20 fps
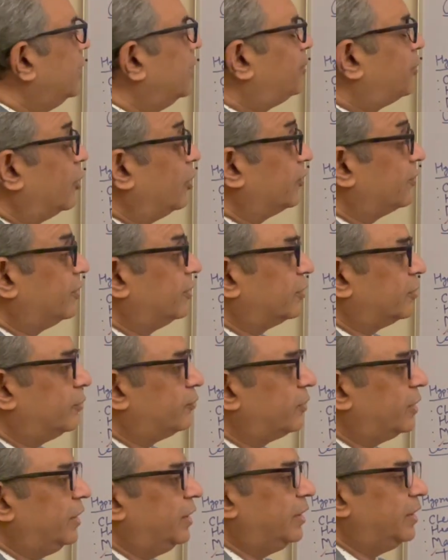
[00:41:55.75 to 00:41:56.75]
a process
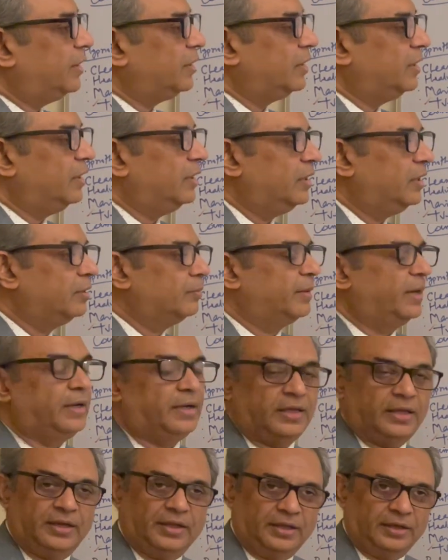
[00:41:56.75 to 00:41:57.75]
of cleaning, healing,
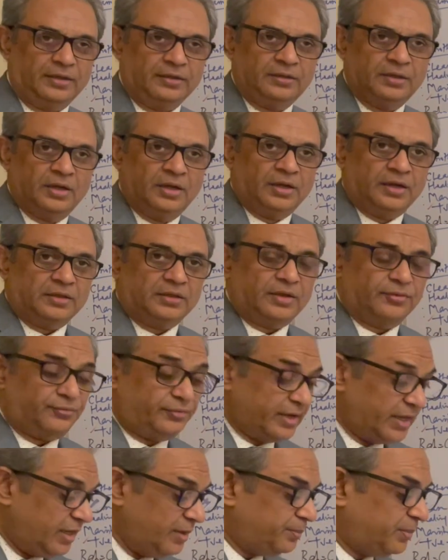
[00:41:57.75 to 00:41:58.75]
maintaining, the
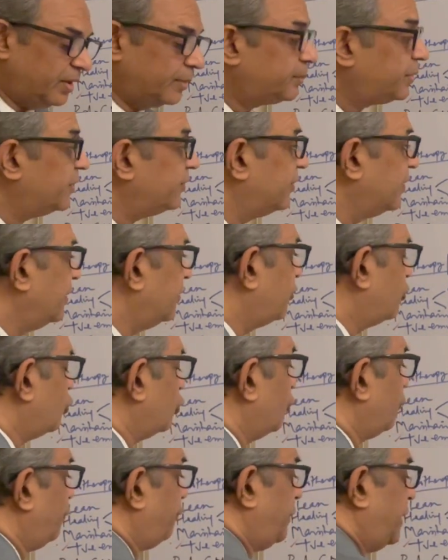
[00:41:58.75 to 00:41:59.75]
very purpose is
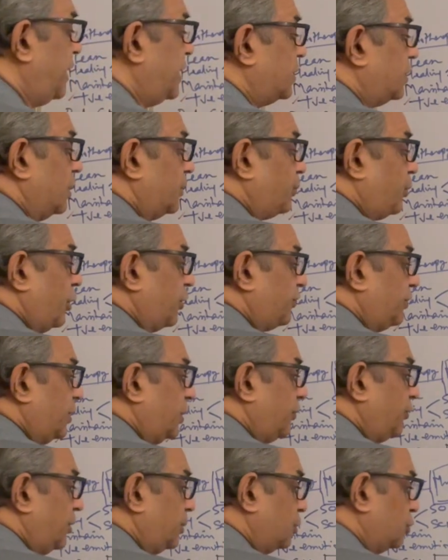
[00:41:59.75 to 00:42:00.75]
to feed the
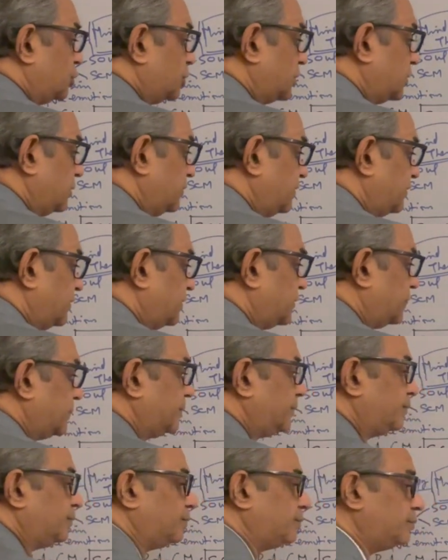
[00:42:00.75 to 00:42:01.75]
positive emotions.
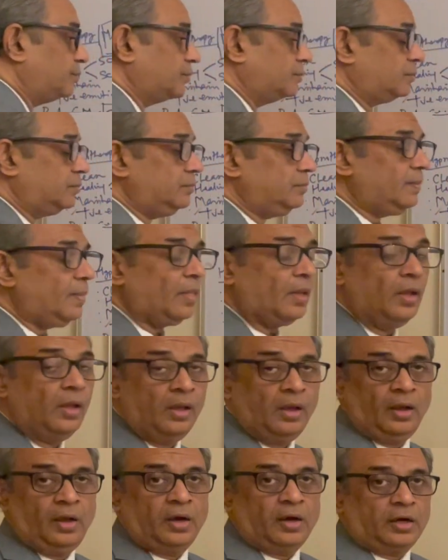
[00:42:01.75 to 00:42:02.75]

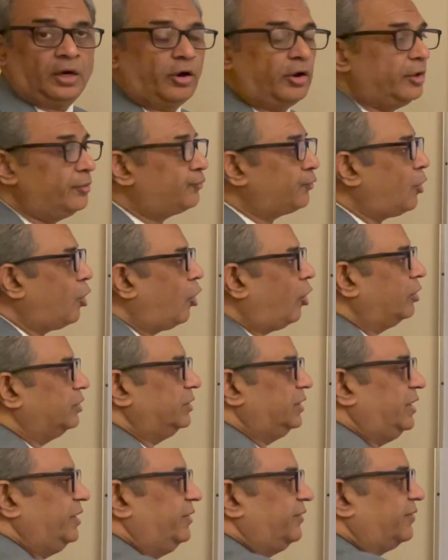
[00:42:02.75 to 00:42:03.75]
Now, if all
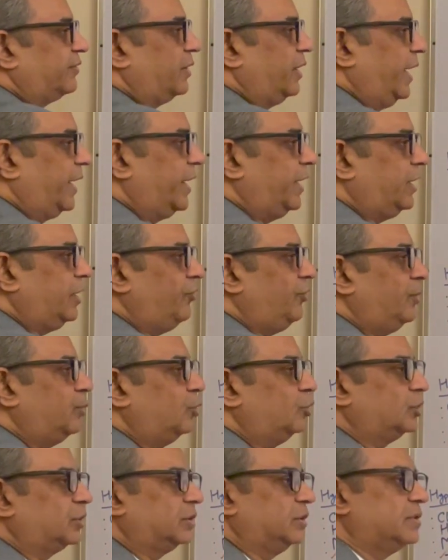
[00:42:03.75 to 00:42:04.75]
these negative
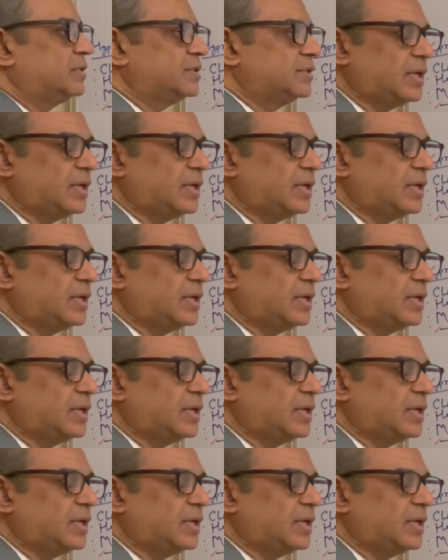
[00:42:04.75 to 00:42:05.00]
emotions